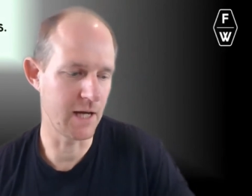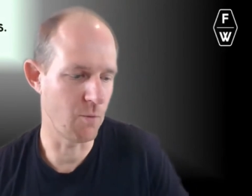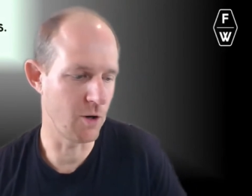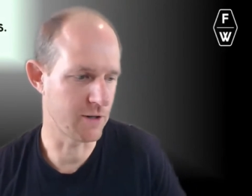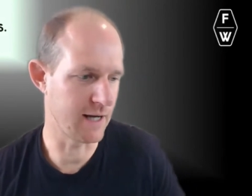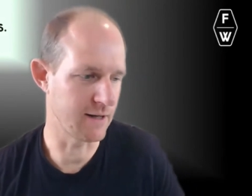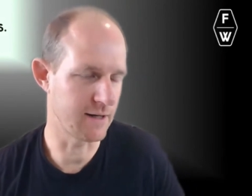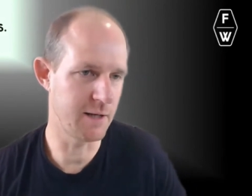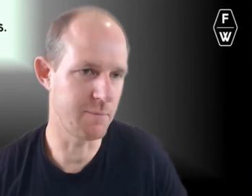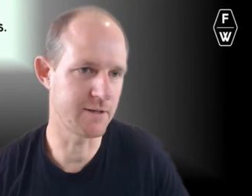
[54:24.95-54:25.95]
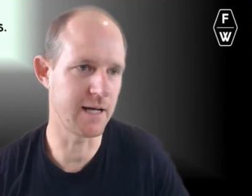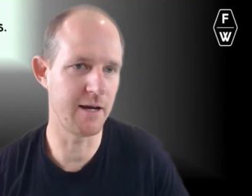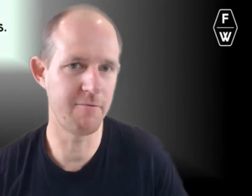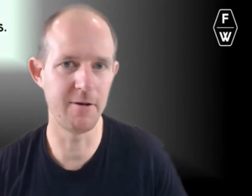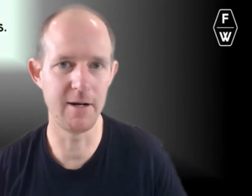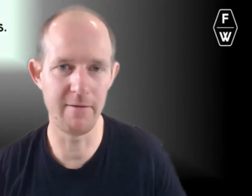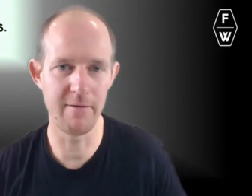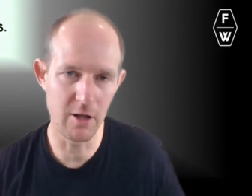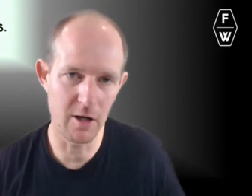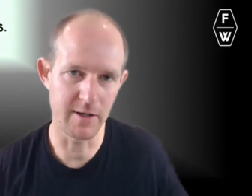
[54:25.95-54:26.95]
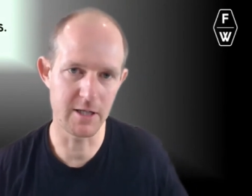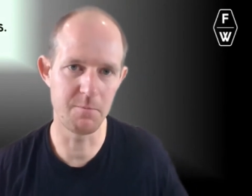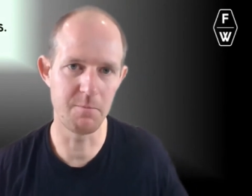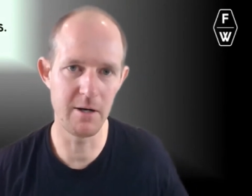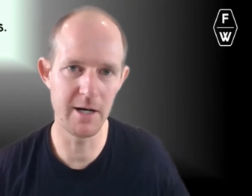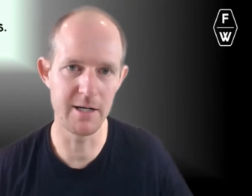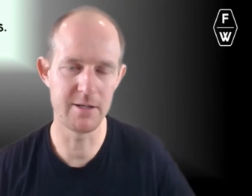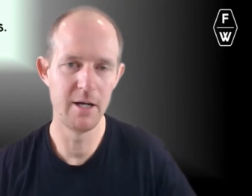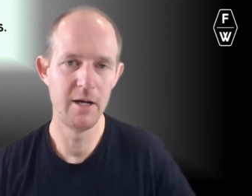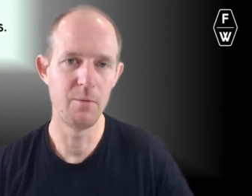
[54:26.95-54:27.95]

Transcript: get work done and keep it safe, and have a lot of experience